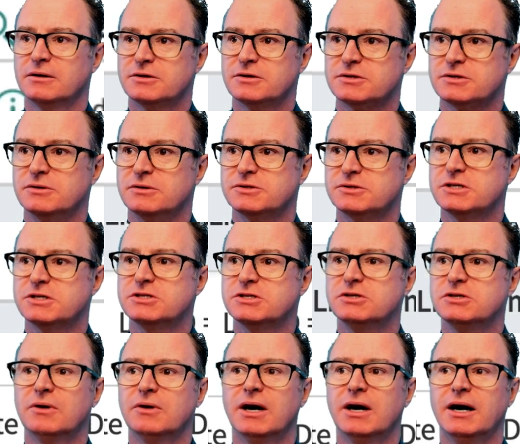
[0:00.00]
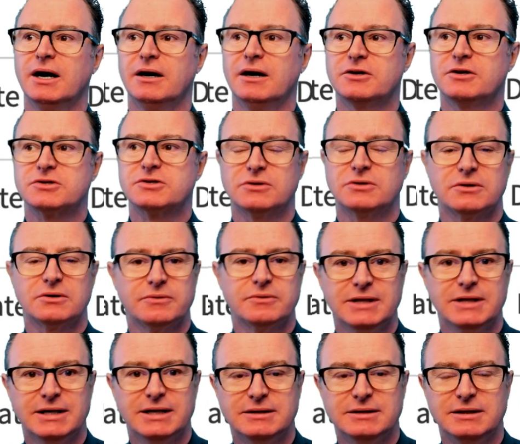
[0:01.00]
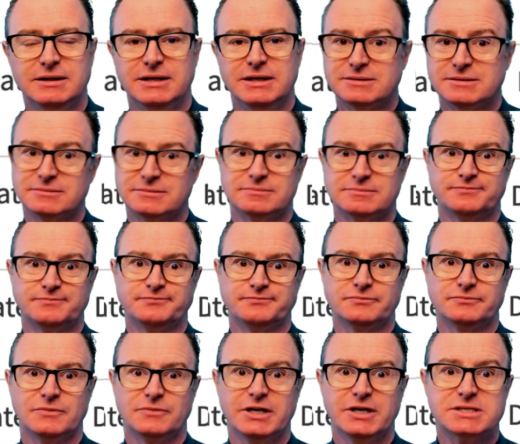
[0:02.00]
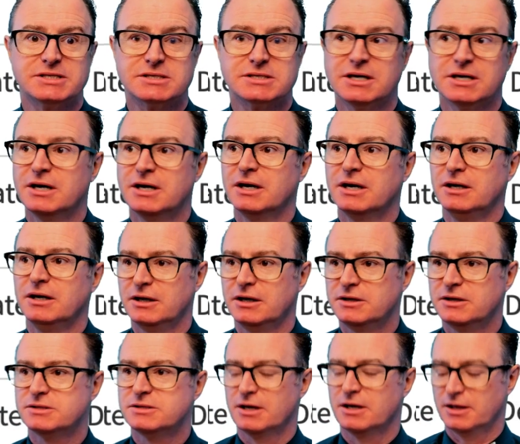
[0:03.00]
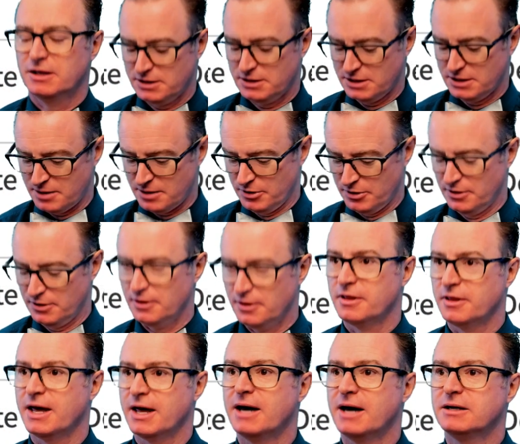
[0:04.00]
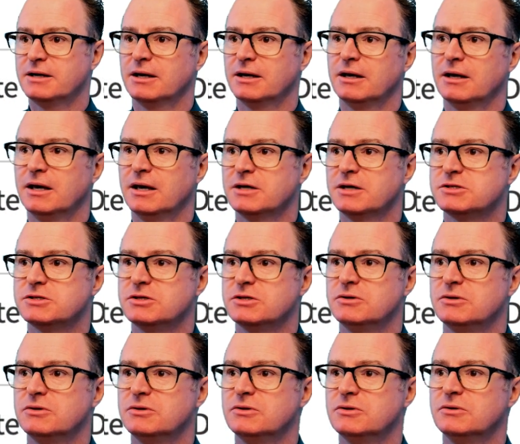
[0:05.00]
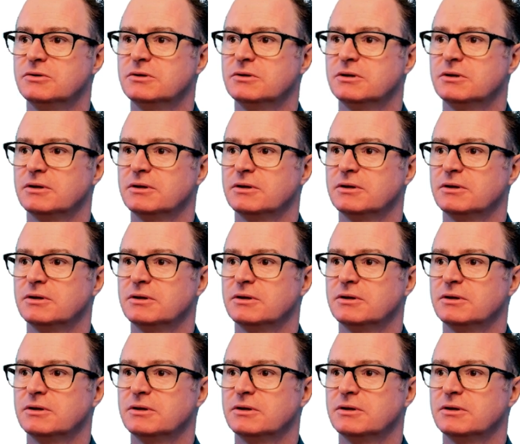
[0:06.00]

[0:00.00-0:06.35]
So SysUI underscore related list is the table that gets you,